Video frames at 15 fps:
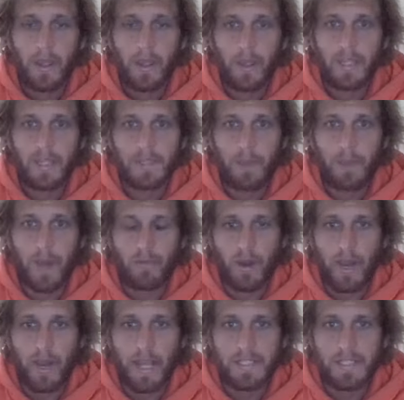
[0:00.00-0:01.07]
it's by
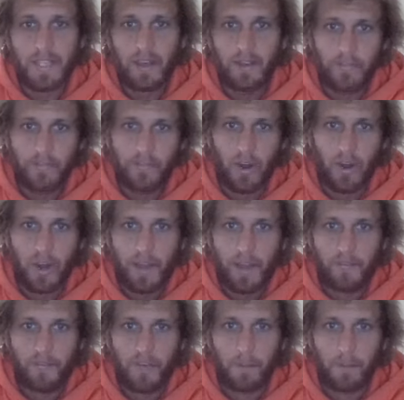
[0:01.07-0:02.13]
Riser 5
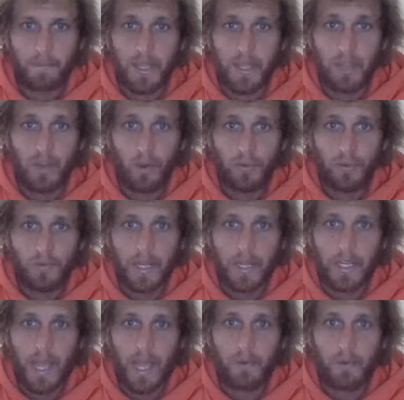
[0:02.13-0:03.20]
from the Gold Ring
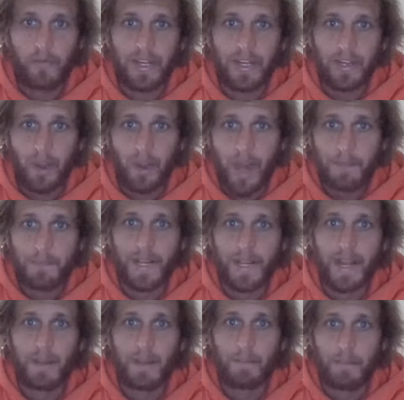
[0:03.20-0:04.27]
Game of Enlightenment
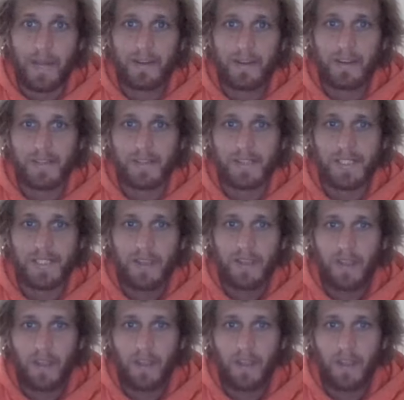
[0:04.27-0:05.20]
and Abundance.